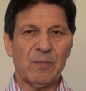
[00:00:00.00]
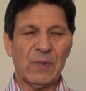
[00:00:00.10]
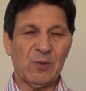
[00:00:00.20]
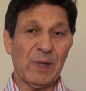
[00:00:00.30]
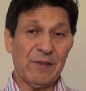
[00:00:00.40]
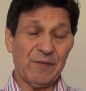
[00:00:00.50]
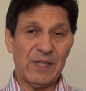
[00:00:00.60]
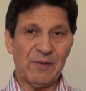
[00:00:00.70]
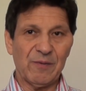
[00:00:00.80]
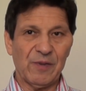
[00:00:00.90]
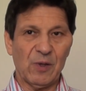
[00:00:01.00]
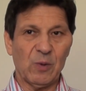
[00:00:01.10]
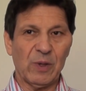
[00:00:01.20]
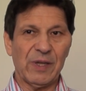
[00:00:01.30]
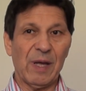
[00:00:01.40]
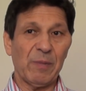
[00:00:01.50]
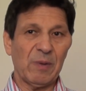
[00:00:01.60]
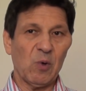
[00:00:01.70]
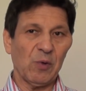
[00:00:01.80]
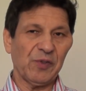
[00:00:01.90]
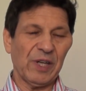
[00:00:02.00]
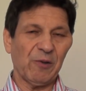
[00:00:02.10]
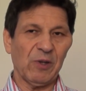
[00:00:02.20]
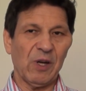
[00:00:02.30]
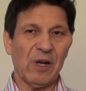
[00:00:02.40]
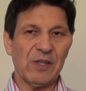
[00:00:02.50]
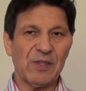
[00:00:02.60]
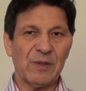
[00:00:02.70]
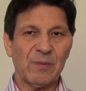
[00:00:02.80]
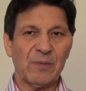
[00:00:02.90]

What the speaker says: between the feed and fuel can then be more synchronized.